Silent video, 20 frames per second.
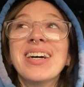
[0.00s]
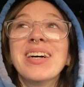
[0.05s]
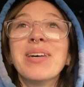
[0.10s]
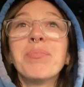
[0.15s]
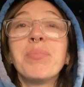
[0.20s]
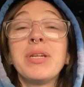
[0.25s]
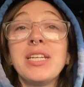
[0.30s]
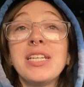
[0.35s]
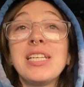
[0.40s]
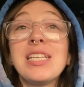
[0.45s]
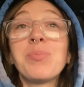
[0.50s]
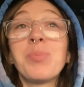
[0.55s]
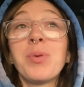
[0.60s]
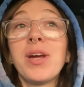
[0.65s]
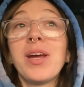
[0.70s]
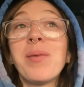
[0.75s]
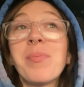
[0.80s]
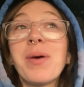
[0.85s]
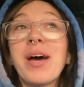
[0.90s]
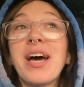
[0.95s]
But it is
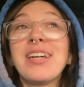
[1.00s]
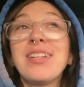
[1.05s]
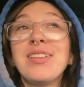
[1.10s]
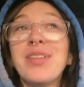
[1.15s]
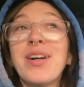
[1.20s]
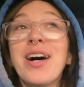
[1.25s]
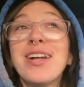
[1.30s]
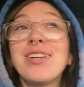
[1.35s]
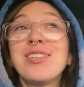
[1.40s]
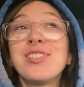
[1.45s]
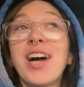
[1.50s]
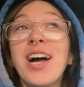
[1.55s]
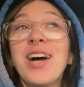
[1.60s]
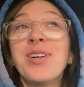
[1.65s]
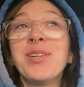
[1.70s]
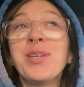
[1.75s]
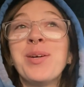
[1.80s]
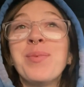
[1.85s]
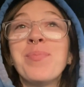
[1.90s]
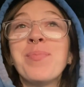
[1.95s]
bringing back a lot of
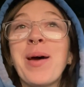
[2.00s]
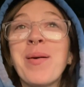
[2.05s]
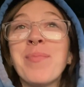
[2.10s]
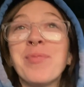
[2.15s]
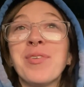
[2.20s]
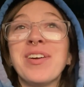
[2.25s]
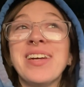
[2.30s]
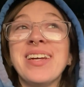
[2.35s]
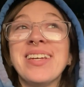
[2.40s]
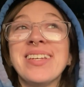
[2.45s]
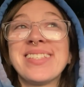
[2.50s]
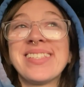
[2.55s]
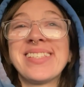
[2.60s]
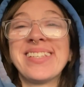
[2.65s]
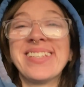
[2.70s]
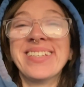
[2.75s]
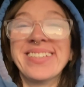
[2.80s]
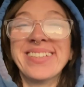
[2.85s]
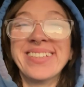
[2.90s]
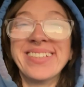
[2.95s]
childhood
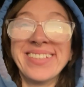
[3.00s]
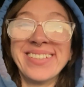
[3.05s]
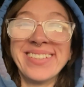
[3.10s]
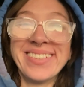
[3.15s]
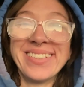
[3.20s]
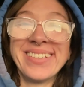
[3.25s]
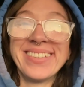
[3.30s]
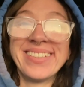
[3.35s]
memories. I